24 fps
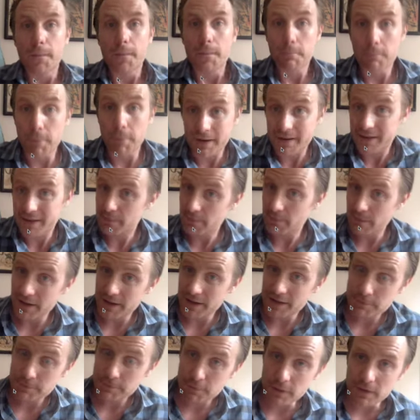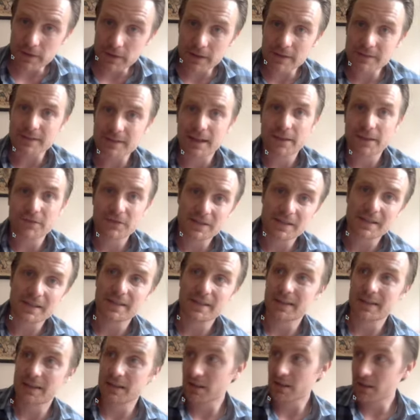But in my experience, I've seen
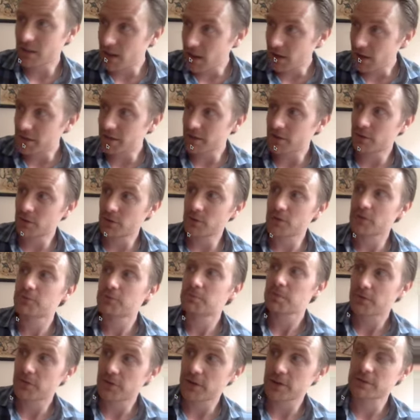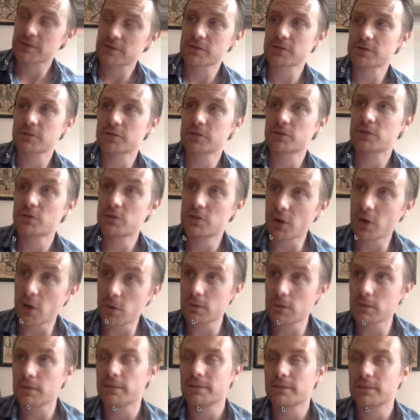that a lot of professors
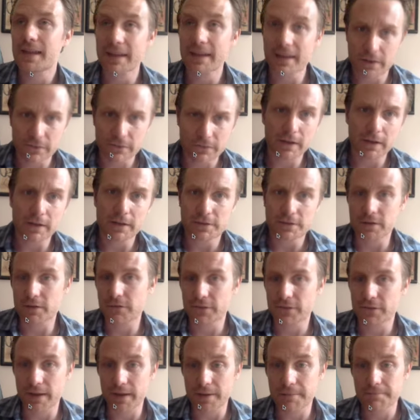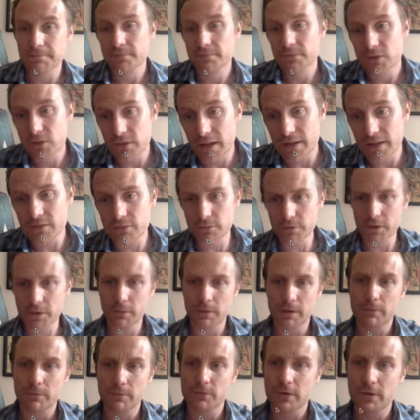don't take advantage of that. So that's really what
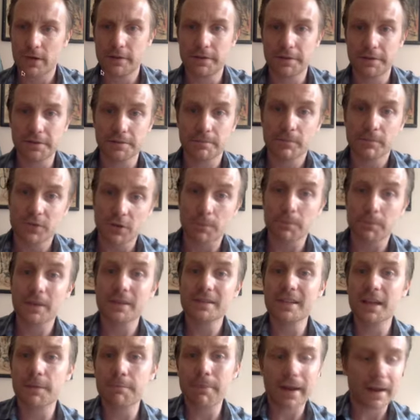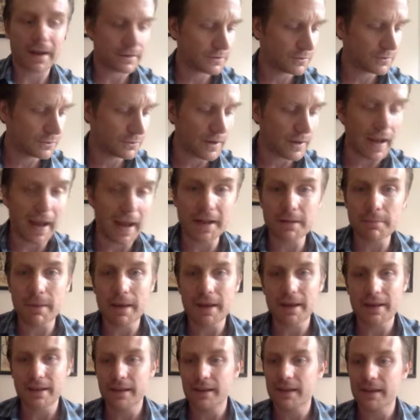I'm trying to do. So let's get back to
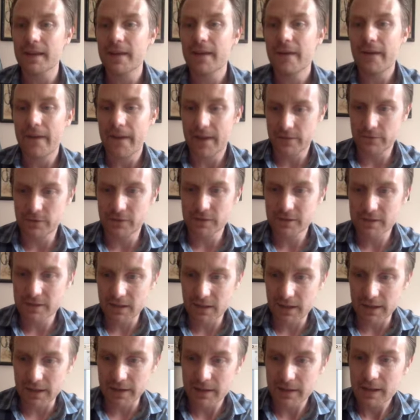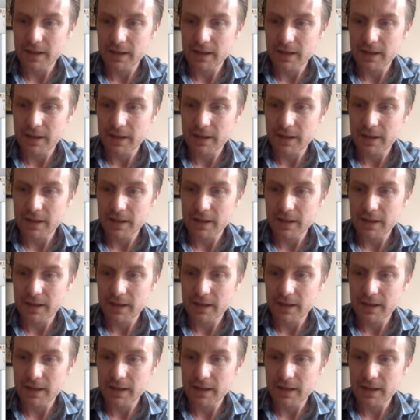animating every slide.